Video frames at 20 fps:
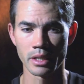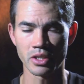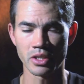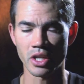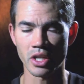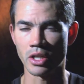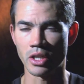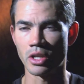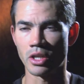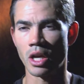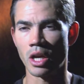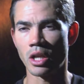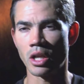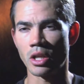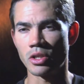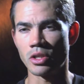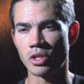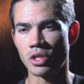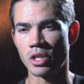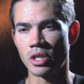
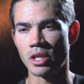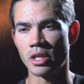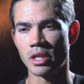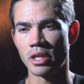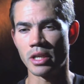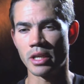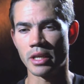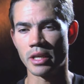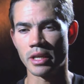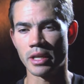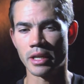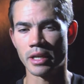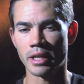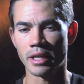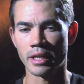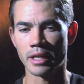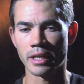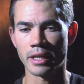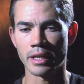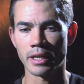Technology
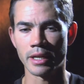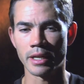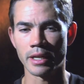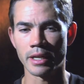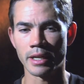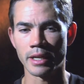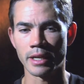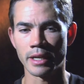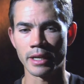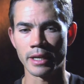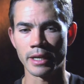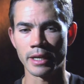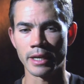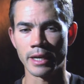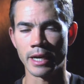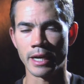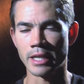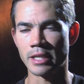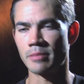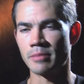
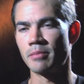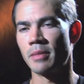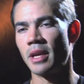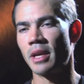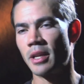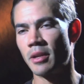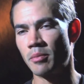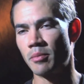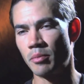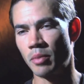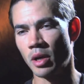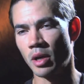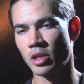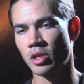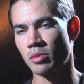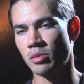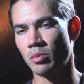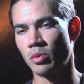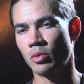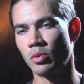has made it
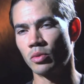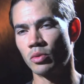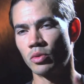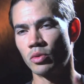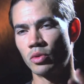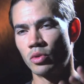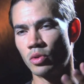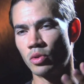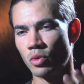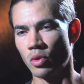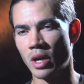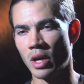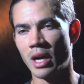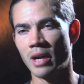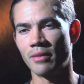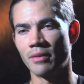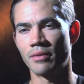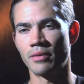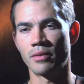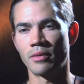possible to
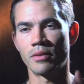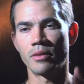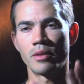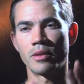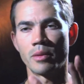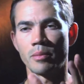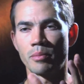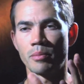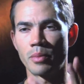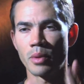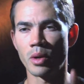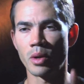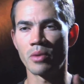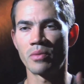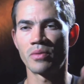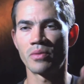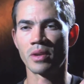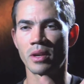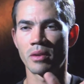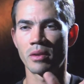have the
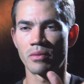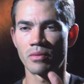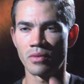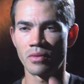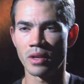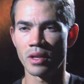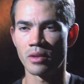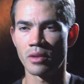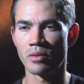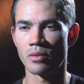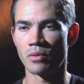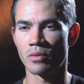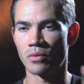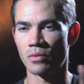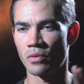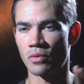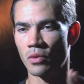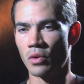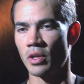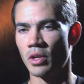perfect fit
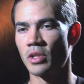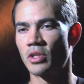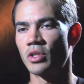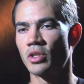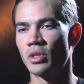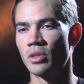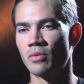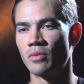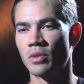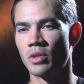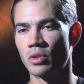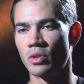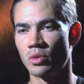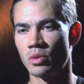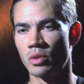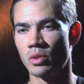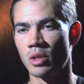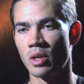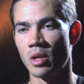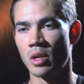for each individual.
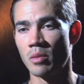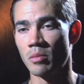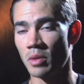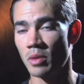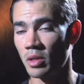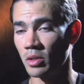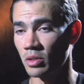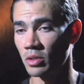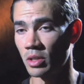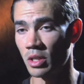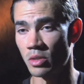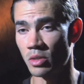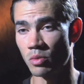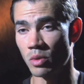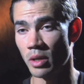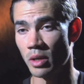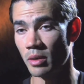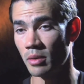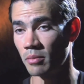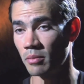Because guess
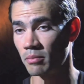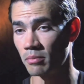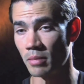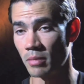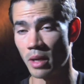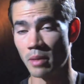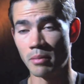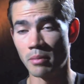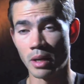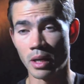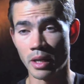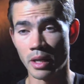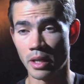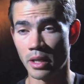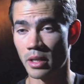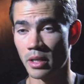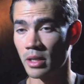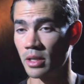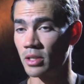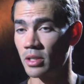what? My body
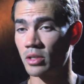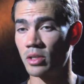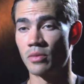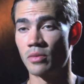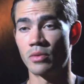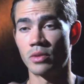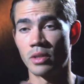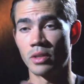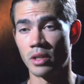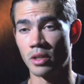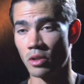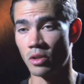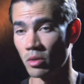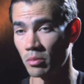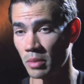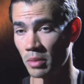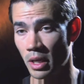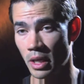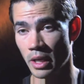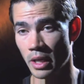is different than your
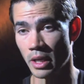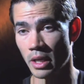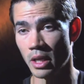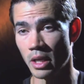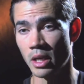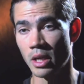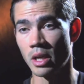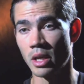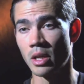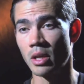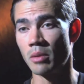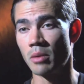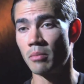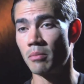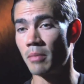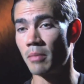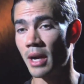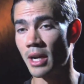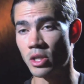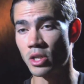body.
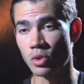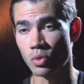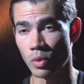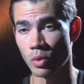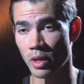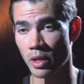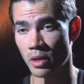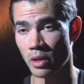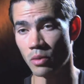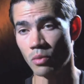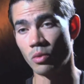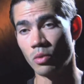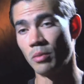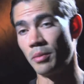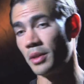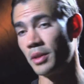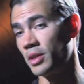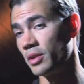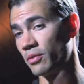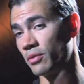My swing will
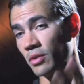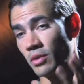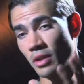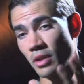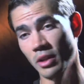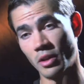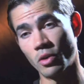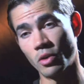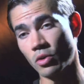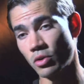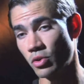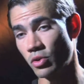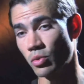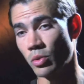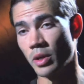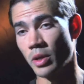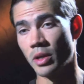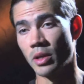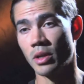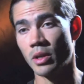be different than your
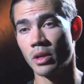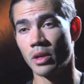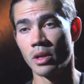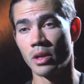swing.